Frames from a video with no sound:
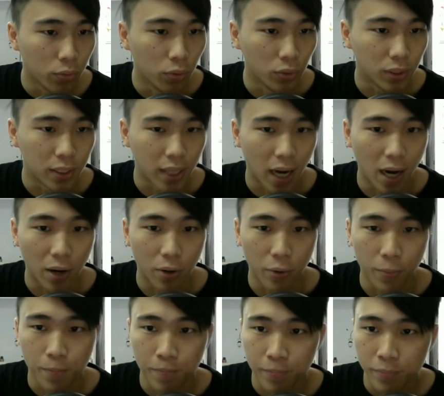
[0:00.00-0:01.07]
We'll see
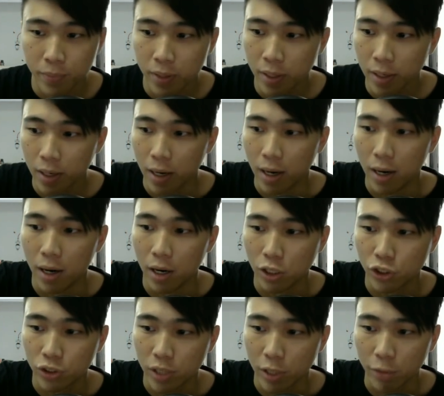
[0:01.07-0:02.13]
how
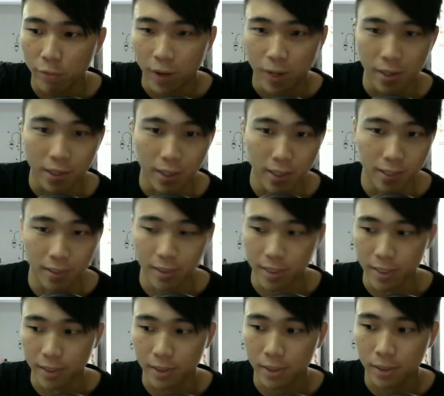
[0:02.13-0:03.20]
Shadowfire clears
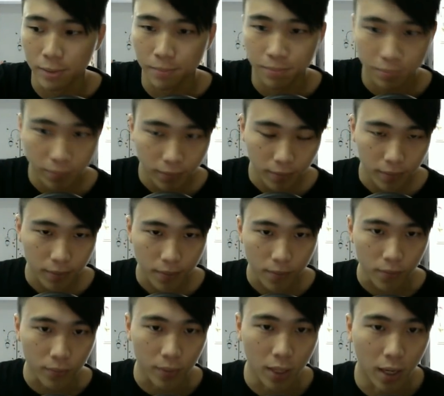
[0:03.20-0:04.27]
this
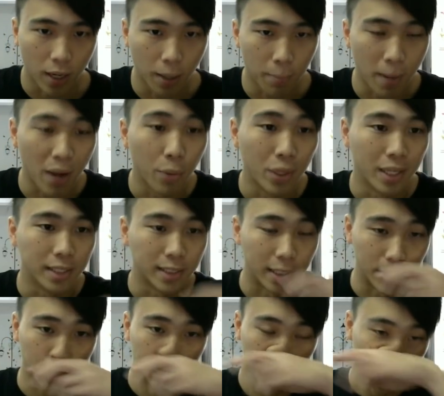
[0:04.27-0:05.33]
bi-weekly
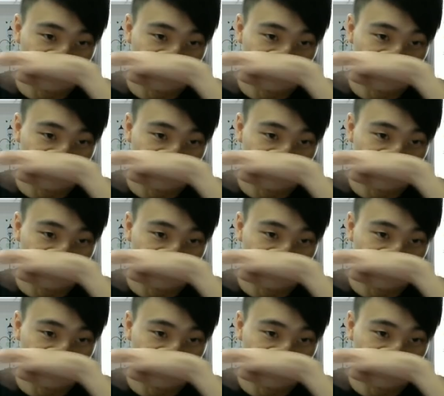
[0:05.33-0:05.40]
stage.